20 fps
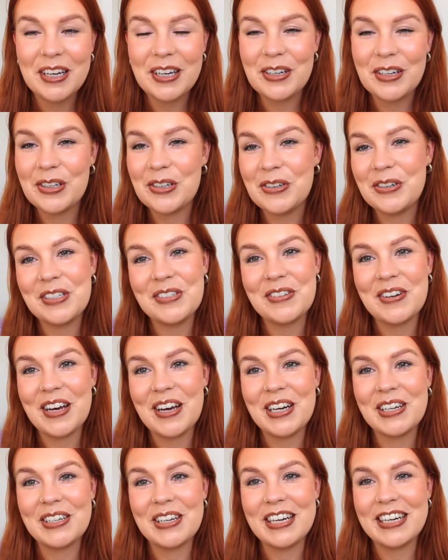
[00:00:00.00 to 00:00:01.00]
can always
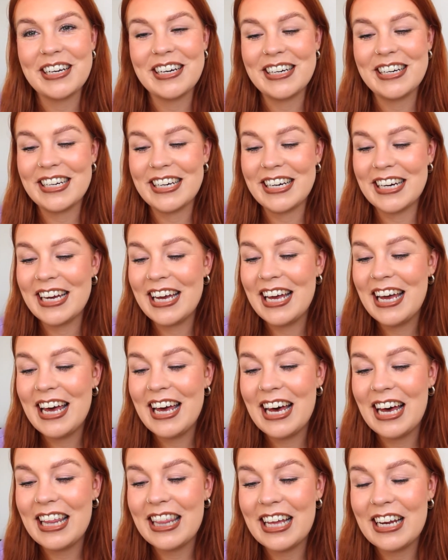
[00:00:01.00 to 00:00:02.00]
rely on her, can't I?
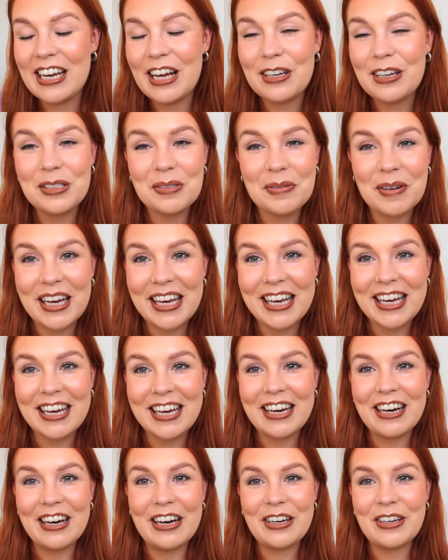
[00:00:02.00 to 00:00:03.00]
And then last
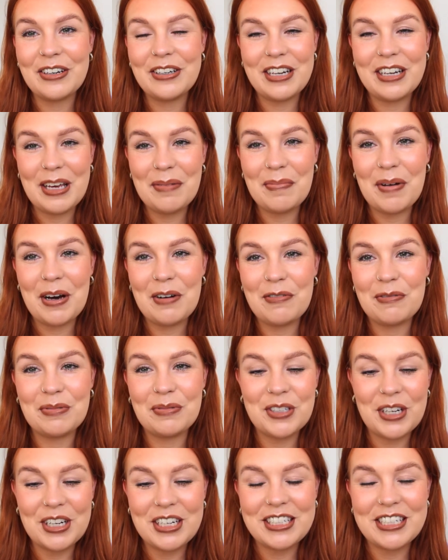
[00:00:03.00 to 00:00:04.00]
week I got an email from
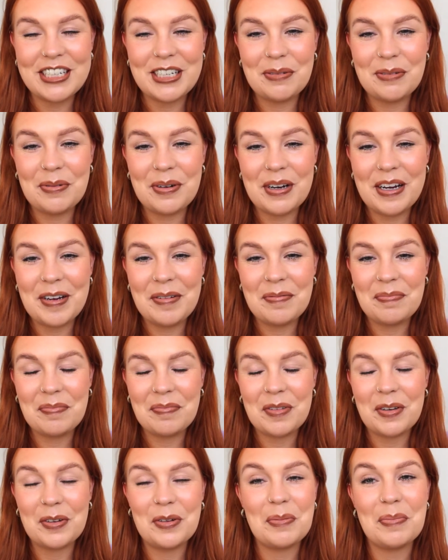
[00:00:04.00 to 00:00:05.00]
Charlotte Tilbury,
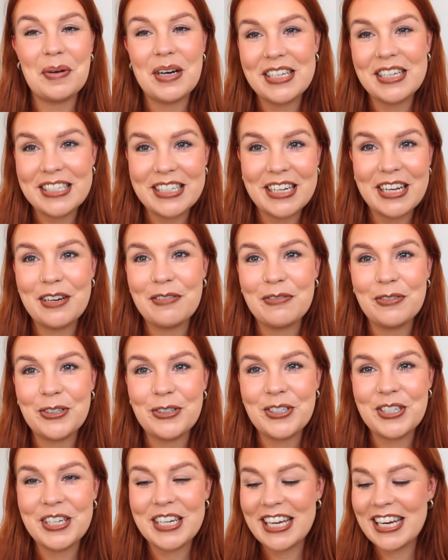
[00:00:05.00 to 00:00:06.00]
not personally
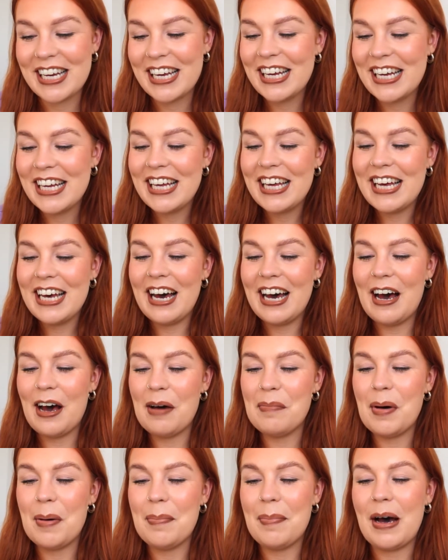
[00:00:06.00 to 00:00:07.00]
unfortunately,
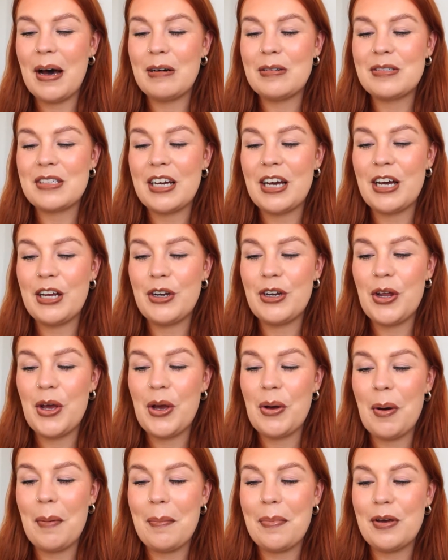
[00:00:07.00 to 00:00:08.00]
about her
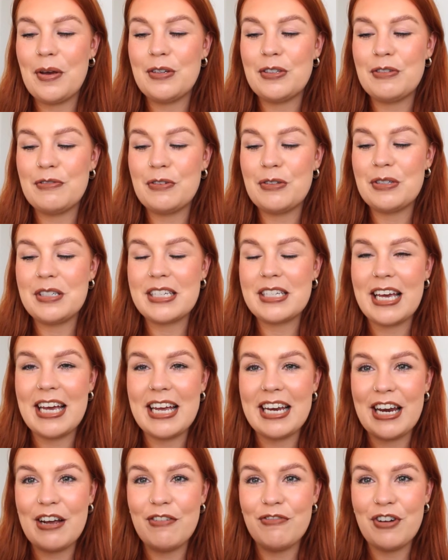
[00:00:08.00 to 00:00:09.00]
new Beautiful
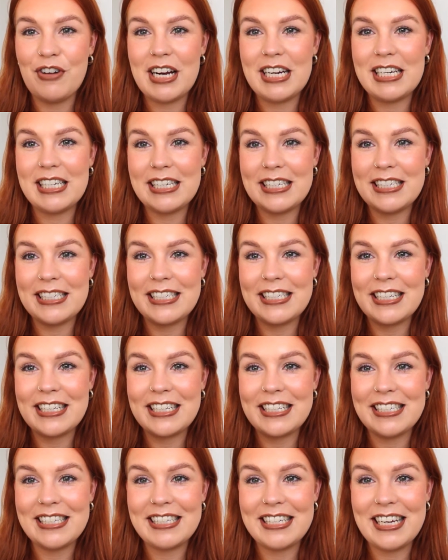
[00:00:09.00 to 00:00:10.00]
Skin Radiant
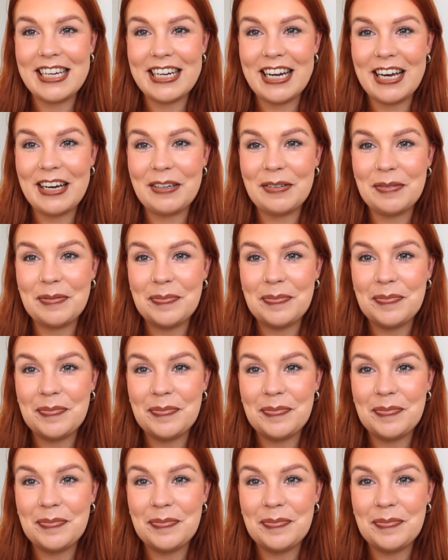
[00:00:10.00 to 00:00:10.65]
Concealer.